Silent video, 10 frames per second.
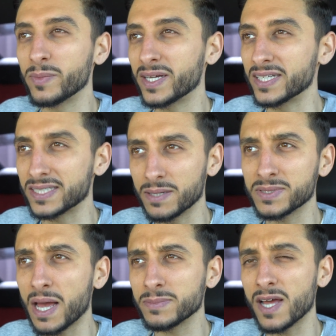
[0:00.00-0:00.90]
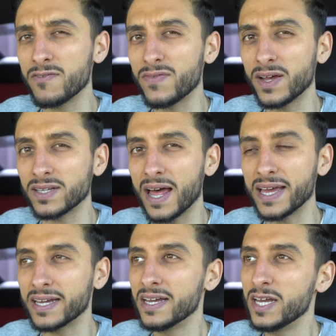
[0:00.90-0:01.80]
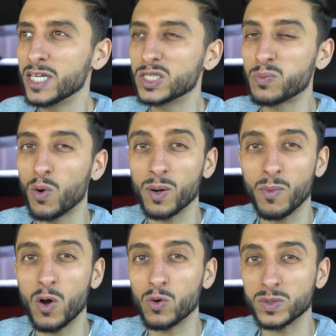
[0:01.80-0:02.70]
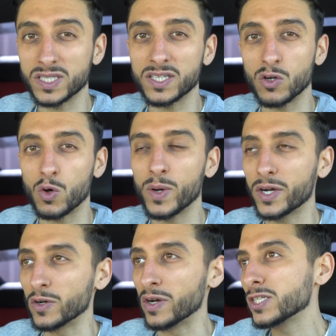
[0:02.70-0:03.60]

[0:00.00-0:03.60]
because sometimes I felt like sport mode was a little quicker.